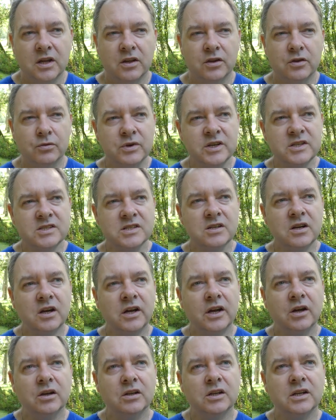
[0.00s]
The reason
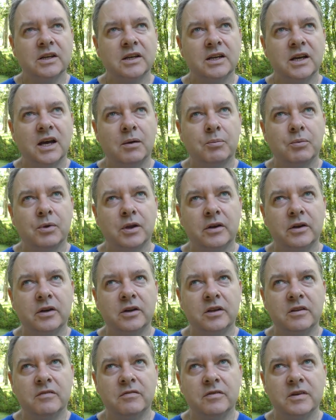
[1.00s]
I only
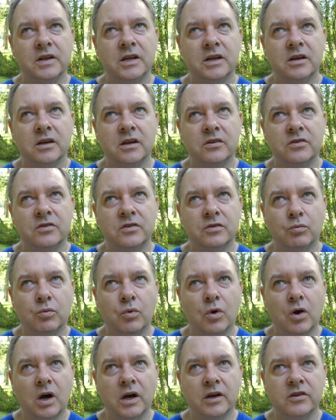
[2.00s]
uploaded the videos to
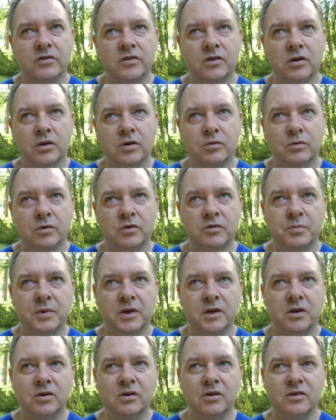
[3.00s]
Wirestock was
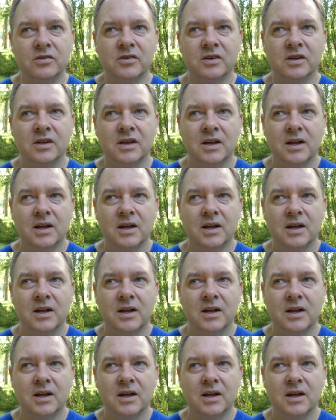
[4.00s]
because